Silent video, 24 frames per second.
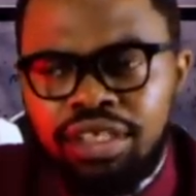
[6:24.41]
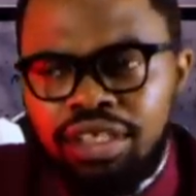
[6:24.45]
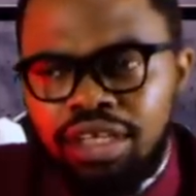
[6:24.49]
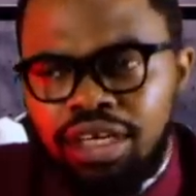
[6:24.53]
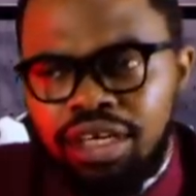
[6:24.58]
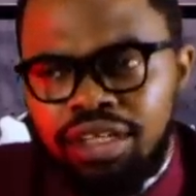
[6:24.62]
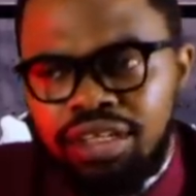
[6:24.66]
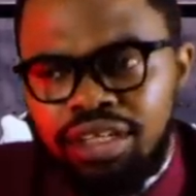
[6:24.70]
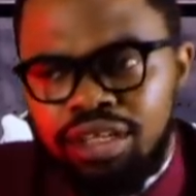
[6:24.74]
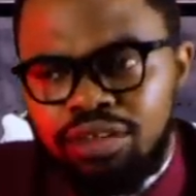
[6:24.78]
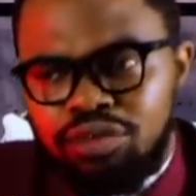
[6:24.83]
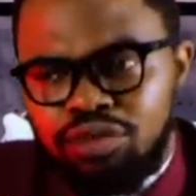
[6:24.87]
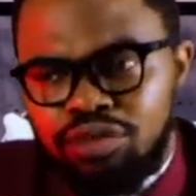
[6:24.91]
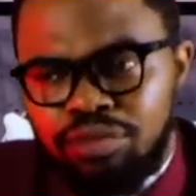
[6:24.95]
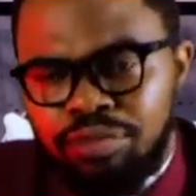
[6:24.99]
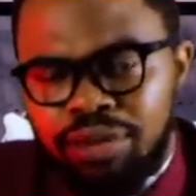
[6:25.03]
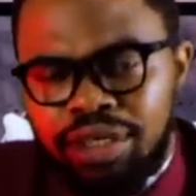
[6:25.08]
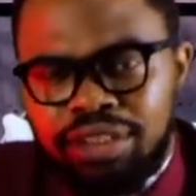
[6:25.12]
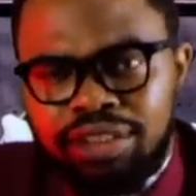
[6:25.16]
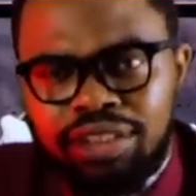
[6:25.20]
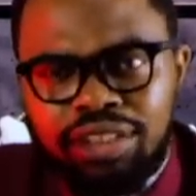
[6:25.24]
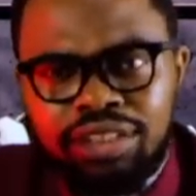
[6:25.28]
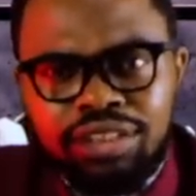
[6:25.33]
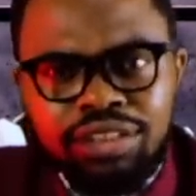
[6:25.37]
and then
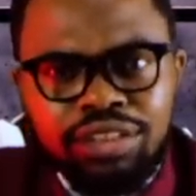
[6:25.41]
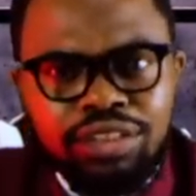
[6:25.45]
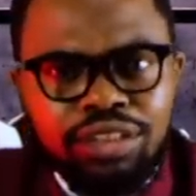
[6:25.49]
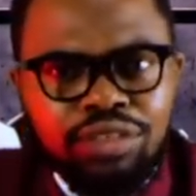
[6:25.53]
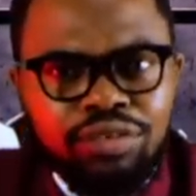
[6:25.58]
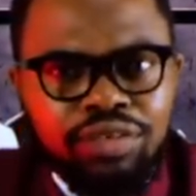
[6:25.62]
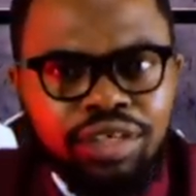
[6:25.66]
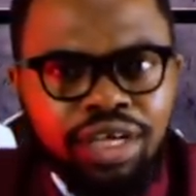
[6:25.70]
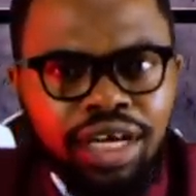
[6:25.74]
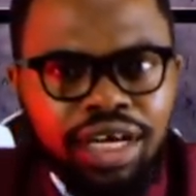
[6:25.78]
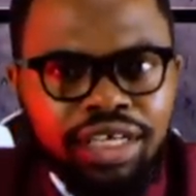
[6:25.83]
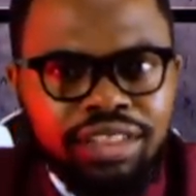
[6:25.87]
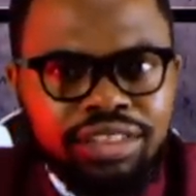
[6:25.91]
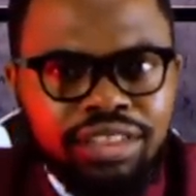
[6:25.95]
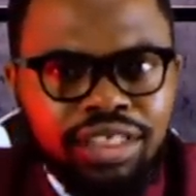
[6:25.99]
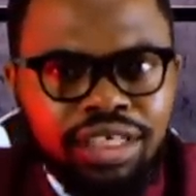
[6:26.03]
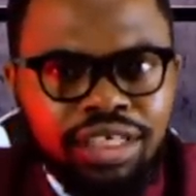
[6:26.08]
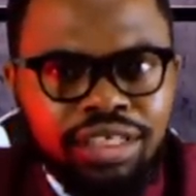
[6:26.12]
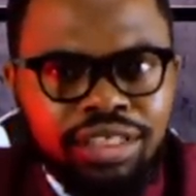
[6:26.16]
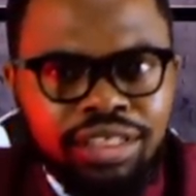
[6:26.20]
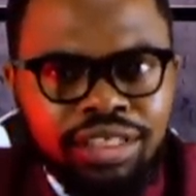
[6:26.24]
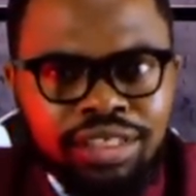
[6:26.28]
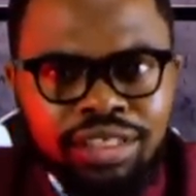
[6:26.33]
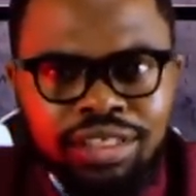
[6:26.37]
Uebert Angel
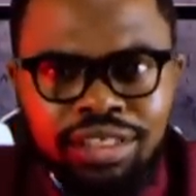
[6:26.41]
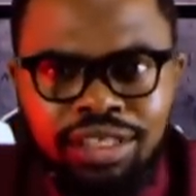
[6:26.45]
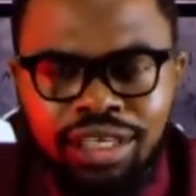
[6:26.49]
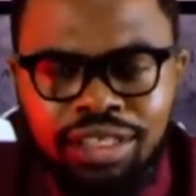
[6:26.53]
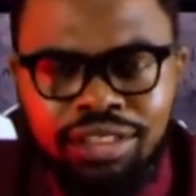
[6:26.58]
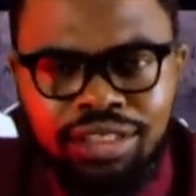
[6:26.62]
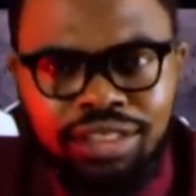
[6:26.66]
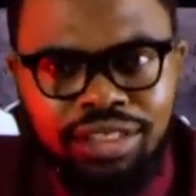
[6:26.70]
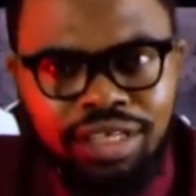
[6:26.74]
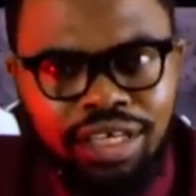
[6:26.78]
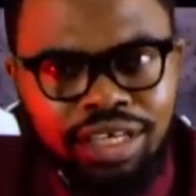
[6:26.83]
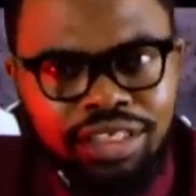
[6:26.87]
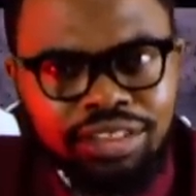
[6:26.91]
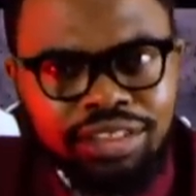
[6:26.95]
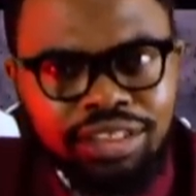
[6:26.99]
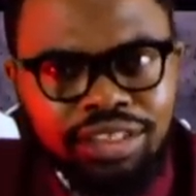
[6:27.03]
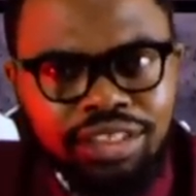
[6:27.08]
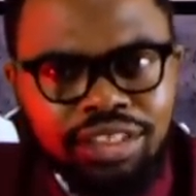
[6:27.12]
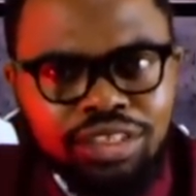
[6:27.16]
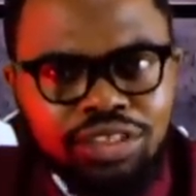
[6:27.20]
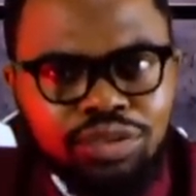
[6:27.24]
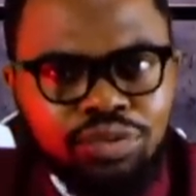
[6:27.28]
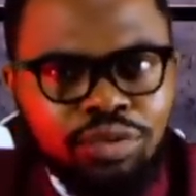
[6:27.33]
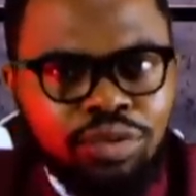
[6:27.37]
reacted, and the next
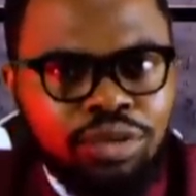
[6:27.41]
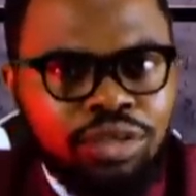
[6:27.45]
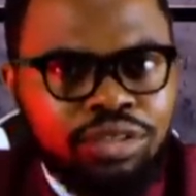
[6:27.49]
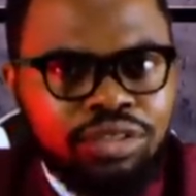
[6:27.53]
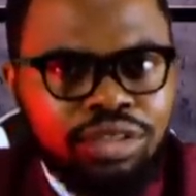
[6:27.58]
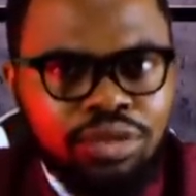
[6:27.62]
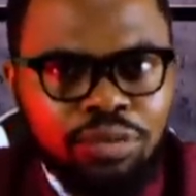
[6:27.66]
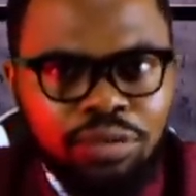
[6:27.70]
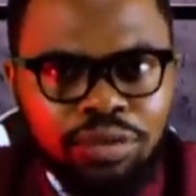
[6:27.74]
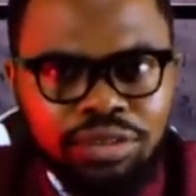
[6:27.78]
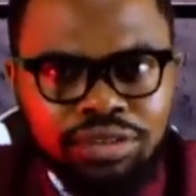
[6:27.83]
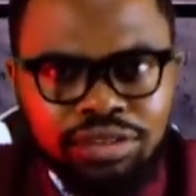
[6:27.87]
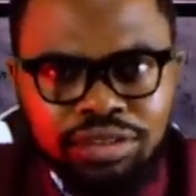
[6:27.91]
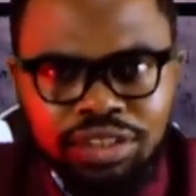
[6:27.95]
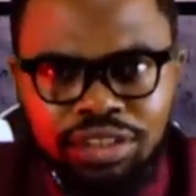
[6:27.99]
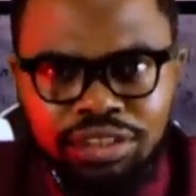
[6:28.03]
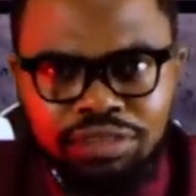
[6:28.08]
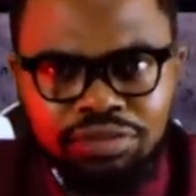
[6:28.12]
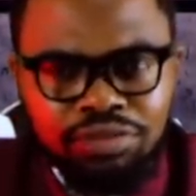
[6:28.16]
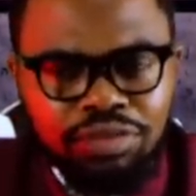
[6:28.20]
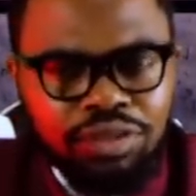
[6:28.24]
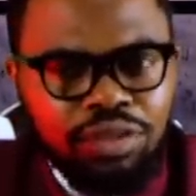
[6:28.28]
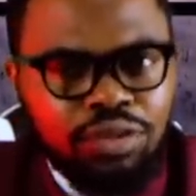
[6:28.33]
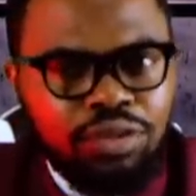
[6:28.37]
thing as well, there was this
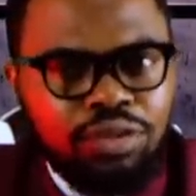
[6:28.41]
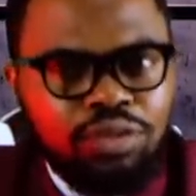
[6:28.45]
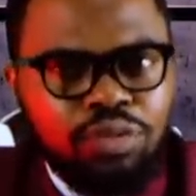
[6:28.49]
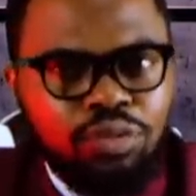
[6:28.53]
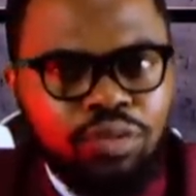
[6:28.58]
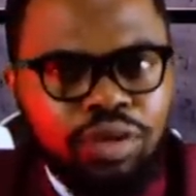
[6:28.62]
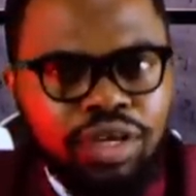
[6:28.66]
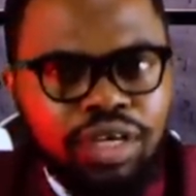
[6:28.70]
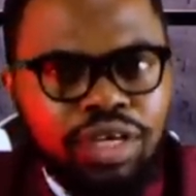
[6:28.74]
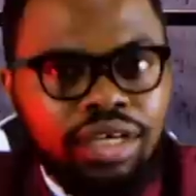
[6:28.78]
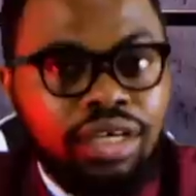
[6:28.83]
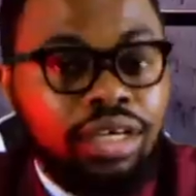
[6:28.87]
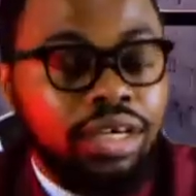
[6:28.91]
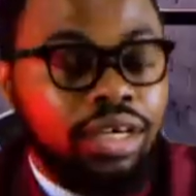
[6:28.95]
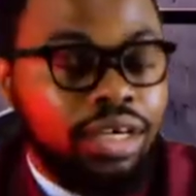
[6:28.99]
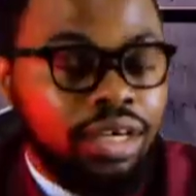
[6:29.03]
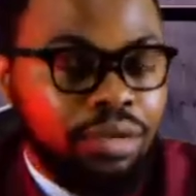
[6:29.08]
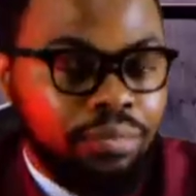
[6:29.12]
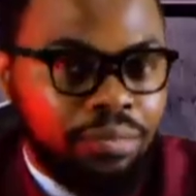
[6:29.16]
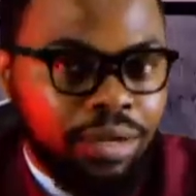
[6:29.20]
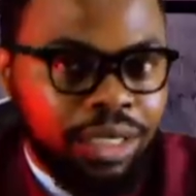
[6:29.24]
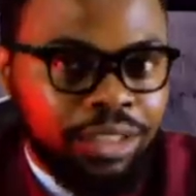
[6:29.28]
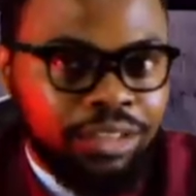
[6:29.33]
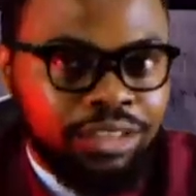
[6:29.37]
field where
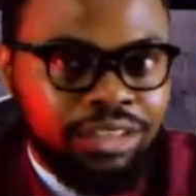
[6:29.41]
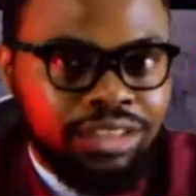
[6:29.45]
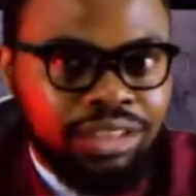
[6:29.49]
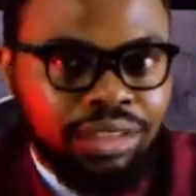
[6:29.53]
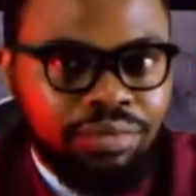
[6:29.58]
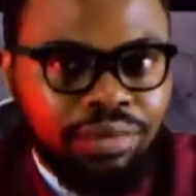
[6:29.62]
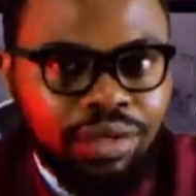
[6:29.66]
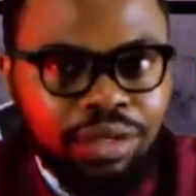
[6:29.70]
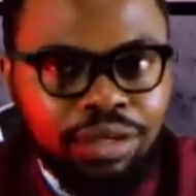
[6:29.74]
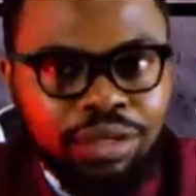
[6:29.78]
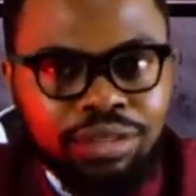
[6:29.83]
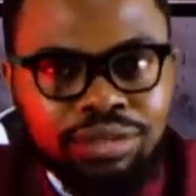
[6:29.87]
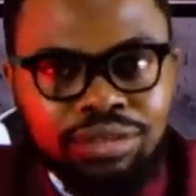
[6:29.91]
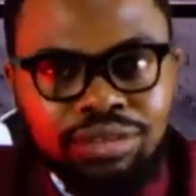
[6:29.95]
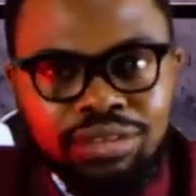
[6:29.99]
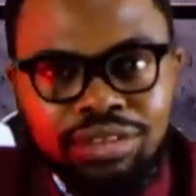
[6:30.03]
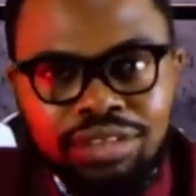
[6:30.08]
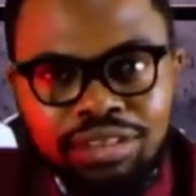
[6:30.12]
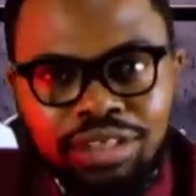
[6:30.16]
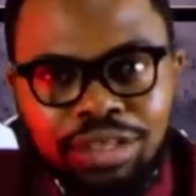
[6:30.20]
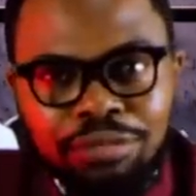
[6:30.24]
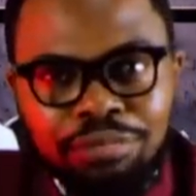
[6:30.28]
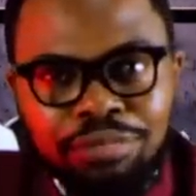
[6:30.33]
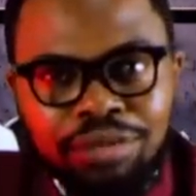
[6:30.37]
Passion Jabba got to
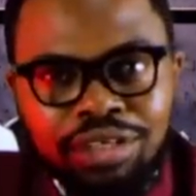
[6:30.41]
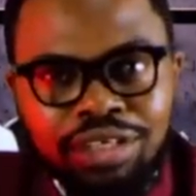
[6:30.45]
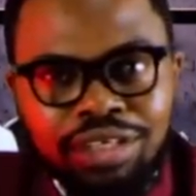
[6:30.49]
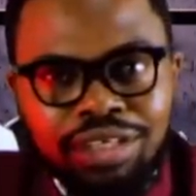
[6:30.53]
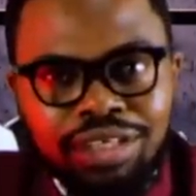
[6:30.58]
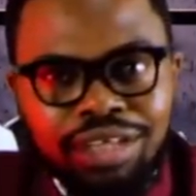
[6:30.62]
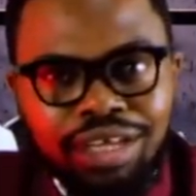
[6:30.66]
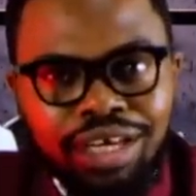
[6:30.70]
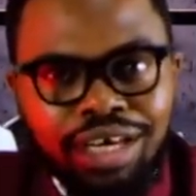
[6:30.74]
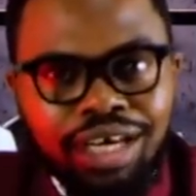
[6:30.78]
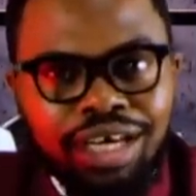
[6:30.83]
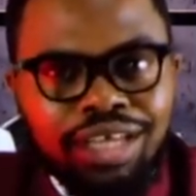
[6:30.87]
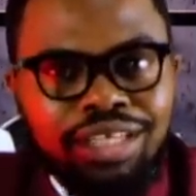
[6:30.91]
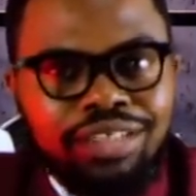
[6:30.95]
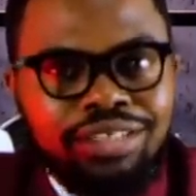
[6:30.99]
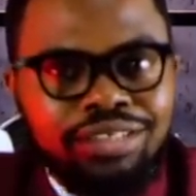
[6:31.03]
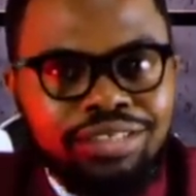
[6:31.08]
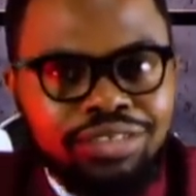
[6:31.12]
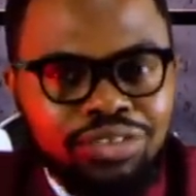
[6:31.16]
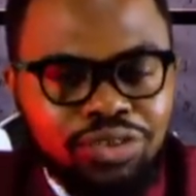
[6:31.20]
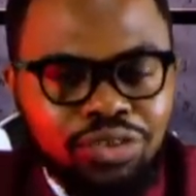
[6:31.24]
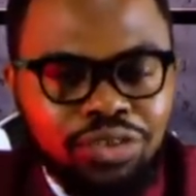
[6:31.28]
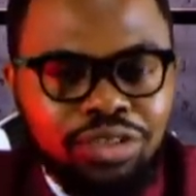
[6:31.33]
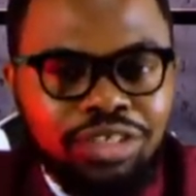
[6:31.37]
step in
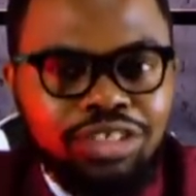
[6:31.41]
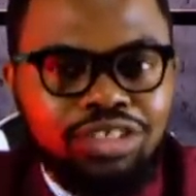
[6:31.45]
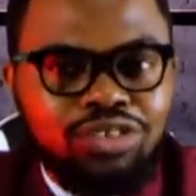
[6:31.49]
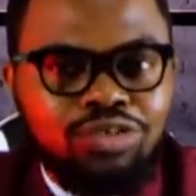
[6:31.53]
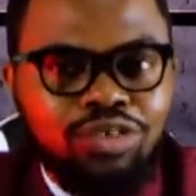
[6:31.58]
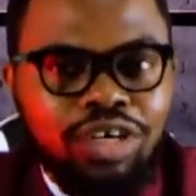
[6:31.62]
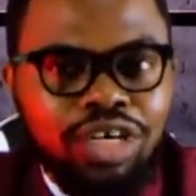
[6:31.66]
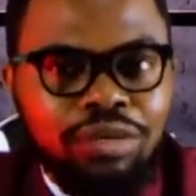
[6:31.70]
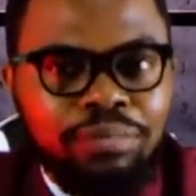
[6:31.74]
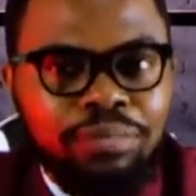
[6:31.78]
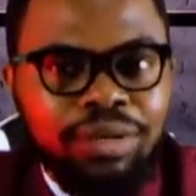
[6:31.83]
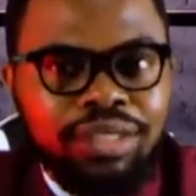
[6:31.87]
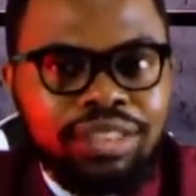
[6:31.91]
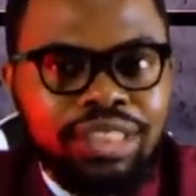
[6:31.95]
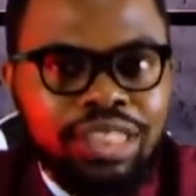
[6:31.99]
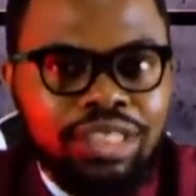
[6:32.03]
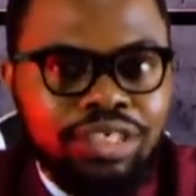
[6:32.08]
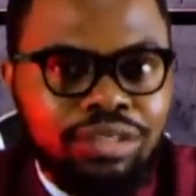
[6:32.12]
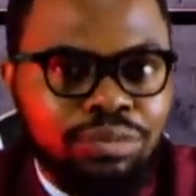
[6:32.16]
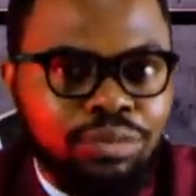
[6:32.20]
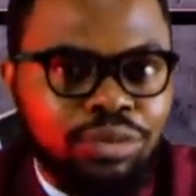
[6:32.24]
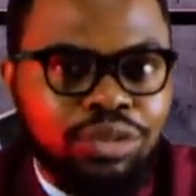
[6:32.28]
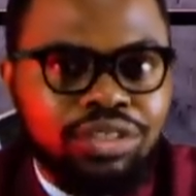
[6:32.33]
and took a swipe at Arome